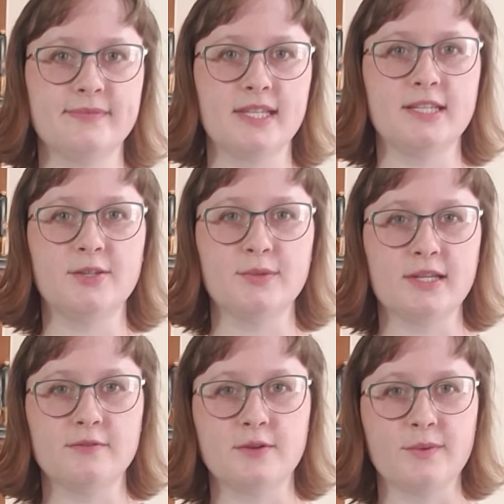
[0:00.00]
Thank you
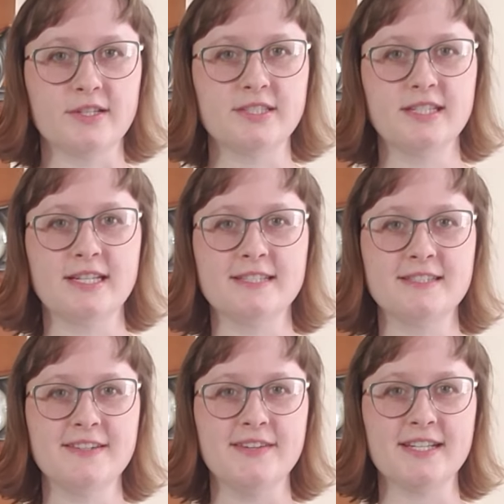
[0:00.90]
again for watching, and
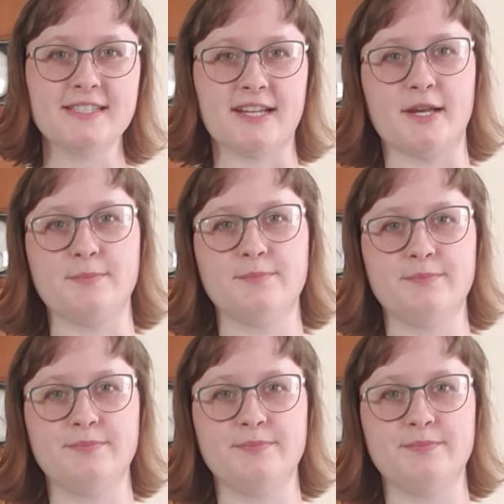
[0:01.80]
see you next time.